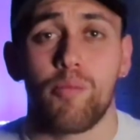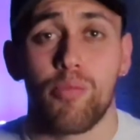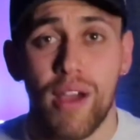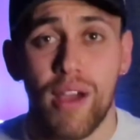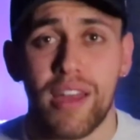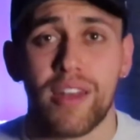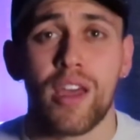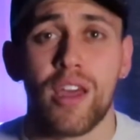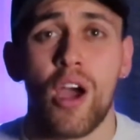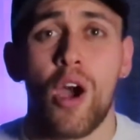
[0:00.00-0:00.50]

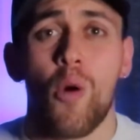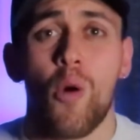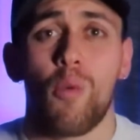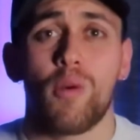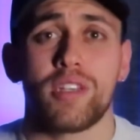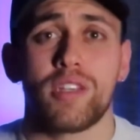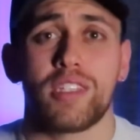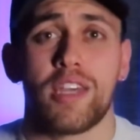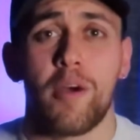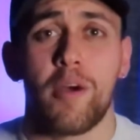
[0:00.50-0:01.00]
Brand
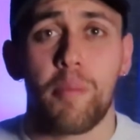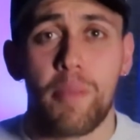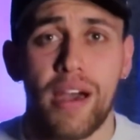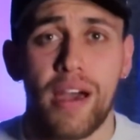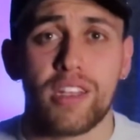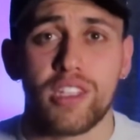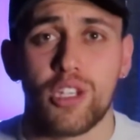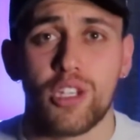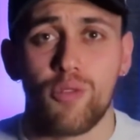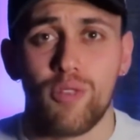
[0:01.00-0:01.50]
was
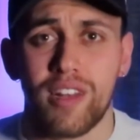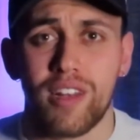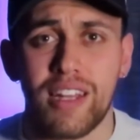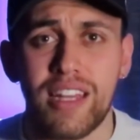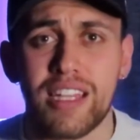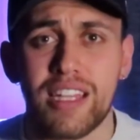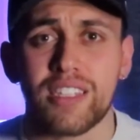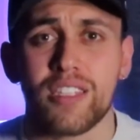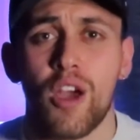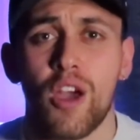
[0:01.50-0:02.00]
about to
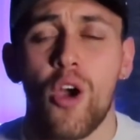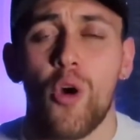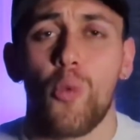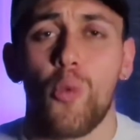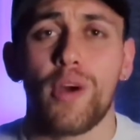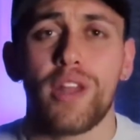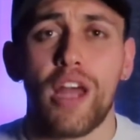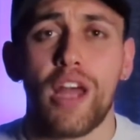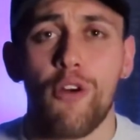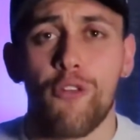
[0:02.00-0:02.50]
release.
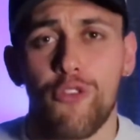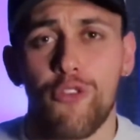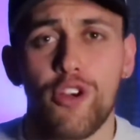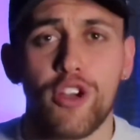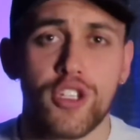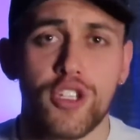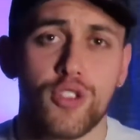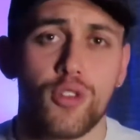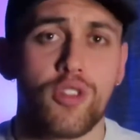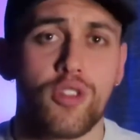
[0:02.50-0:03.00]
When I
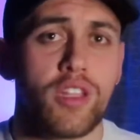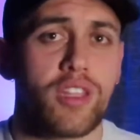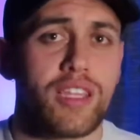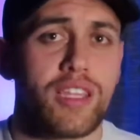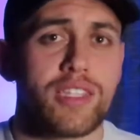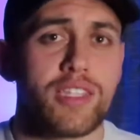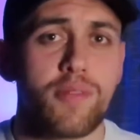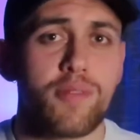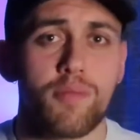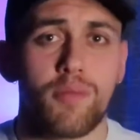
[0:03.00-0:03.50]
first saw the
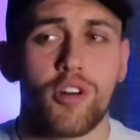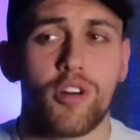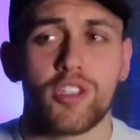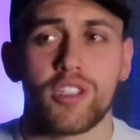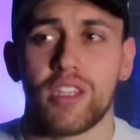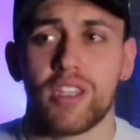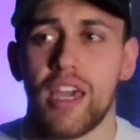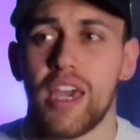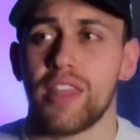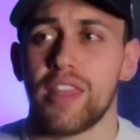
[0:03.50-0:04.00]
Desert
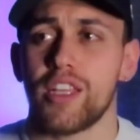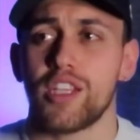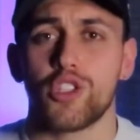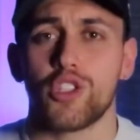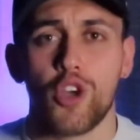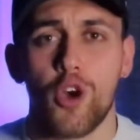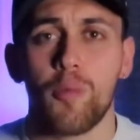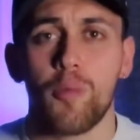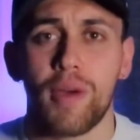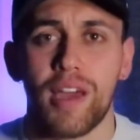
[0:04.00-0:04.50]
Moss and the
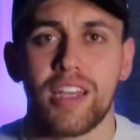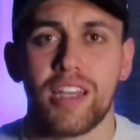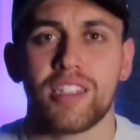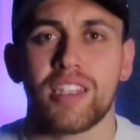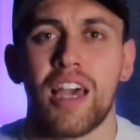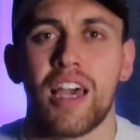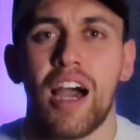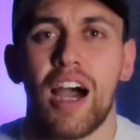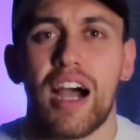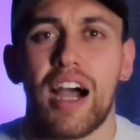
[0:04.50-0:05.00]
taupe
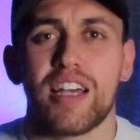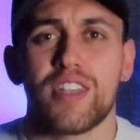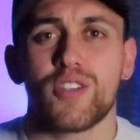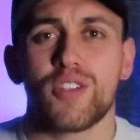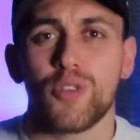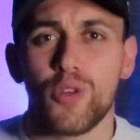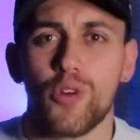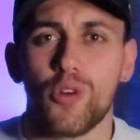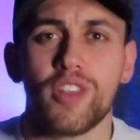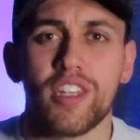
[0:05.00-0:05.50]
haze, I
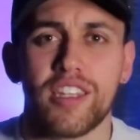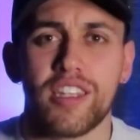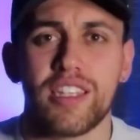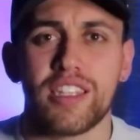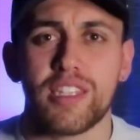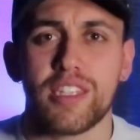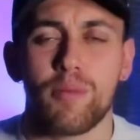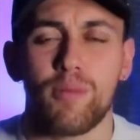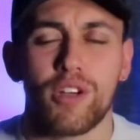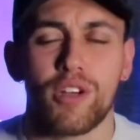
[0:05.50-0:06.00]
saw the
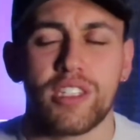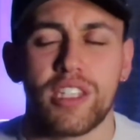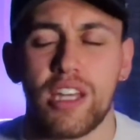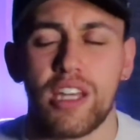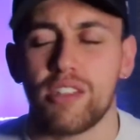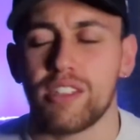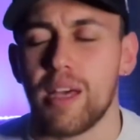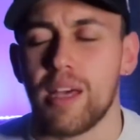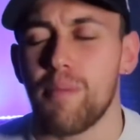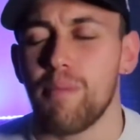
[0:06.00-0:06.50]
Desert Moss and I
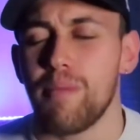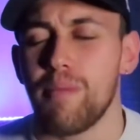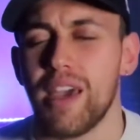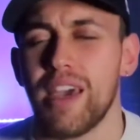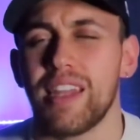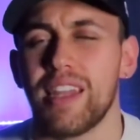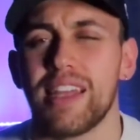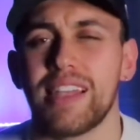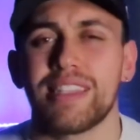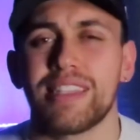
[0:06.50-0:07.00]
was like,
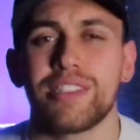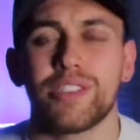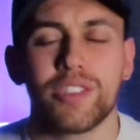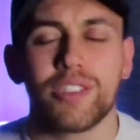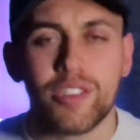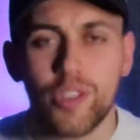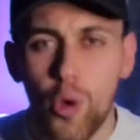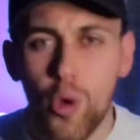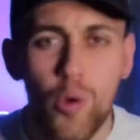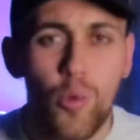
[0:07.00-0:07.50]
man, that's
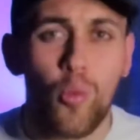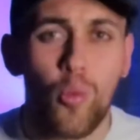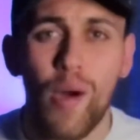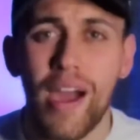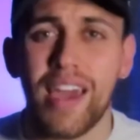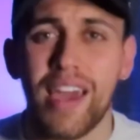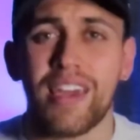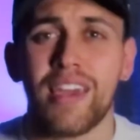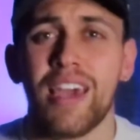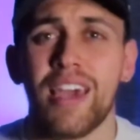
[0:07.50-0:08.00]
so
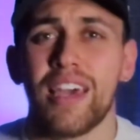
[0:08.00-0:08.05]
whack.